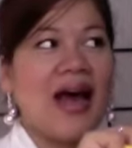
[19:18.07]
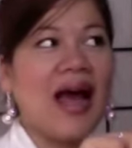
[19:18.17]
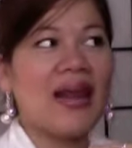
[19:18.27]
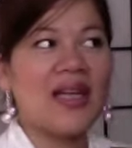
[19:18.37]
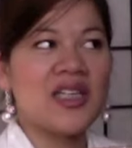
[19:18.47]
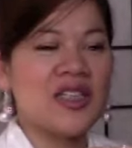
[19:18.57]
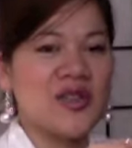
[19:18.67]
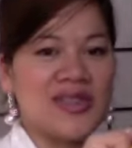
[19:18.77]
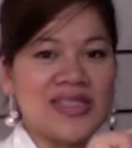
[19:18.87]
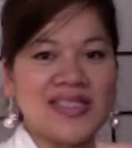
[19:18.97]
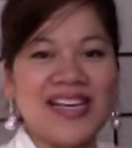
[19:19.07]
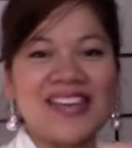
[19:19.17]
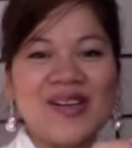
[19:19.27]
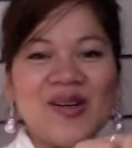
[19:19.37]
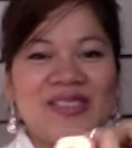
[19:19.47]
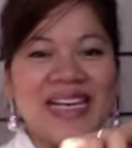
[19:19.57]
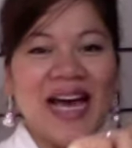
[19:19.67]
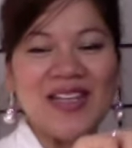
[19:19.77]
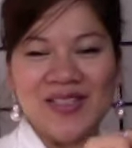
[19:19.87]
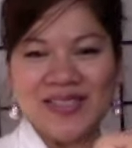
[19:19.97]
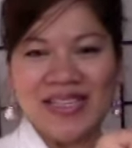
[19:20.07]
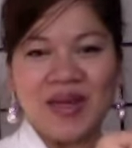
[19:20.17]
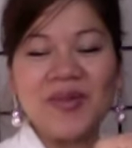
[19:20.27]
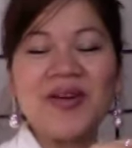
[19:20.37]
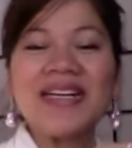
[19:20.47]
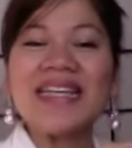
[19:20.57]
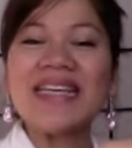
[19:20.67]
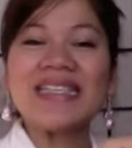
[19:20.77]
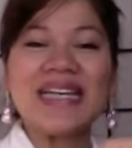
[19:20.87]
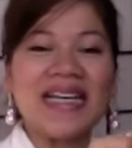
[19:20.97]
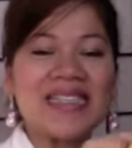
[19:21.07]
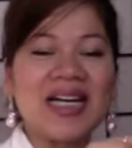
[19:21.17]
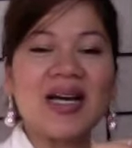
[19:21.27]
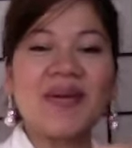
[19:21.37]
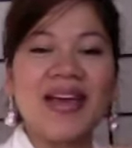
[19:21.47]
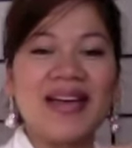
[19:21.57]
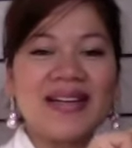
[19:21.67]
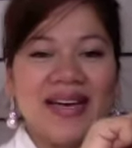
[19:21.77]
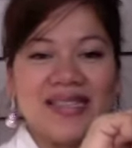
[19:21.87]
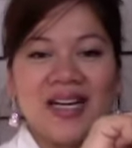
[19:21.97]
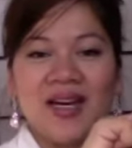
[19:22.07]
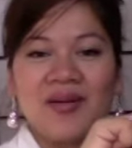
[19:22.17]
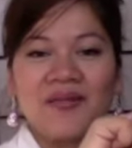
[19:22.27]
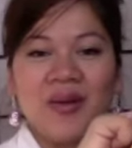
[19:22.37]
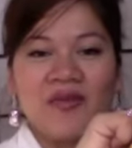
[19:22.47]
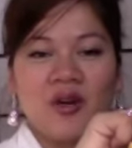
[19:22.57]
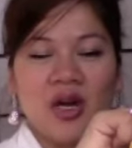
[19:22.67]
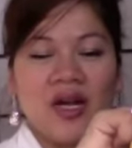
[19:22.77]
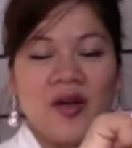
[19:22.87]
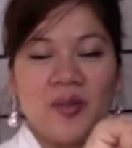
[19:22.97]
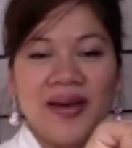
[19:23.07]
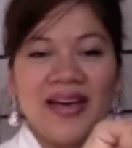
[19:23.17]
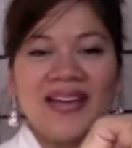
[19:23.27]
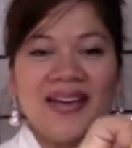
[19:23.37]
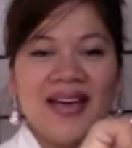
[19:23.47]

I literally use this like the whole day. I use it in the morning, daytime, and nighttime right before I go to bed.